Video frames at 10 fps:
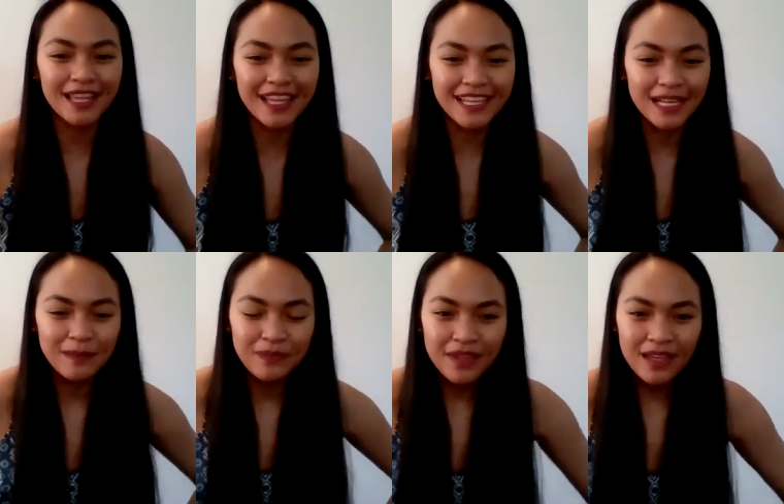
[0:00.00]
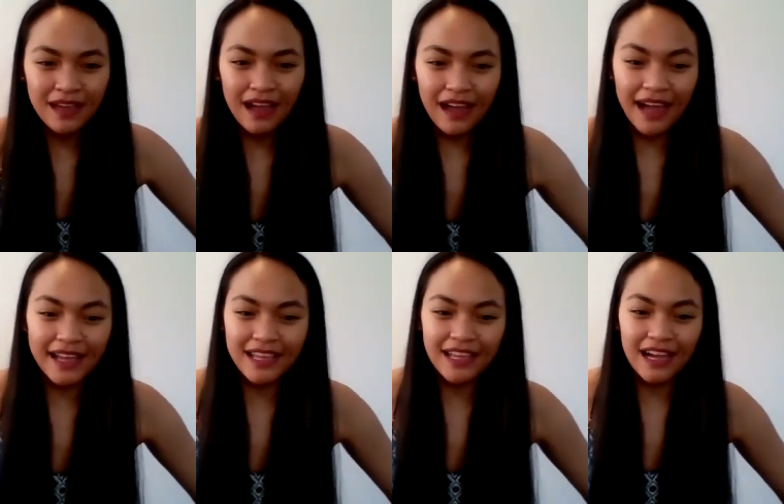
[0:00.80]
like
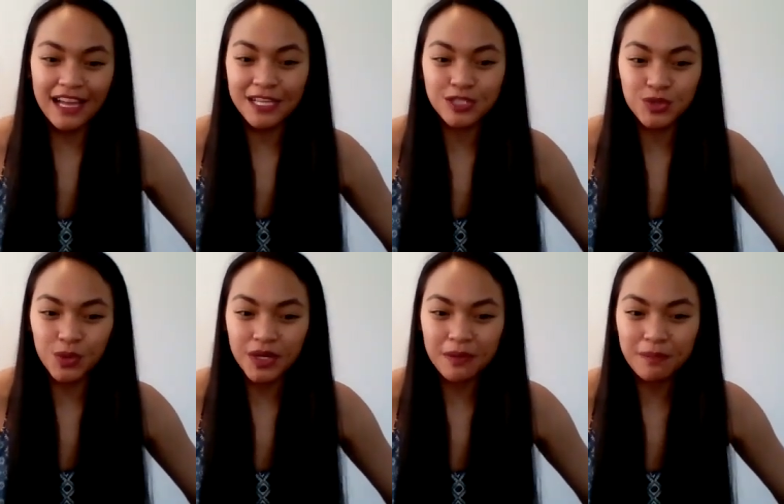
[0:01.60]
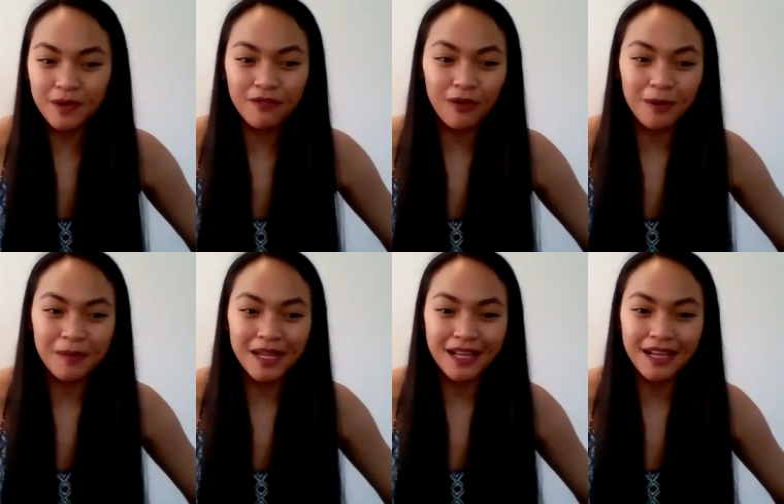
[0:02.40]
I enjoy
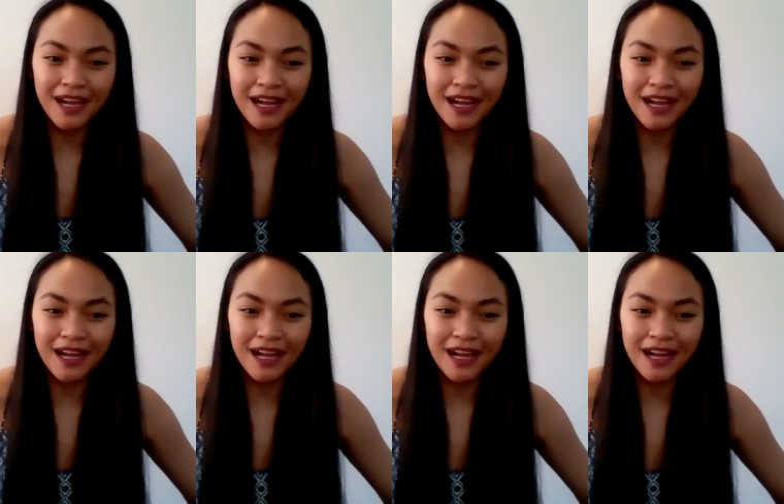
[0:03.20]
performing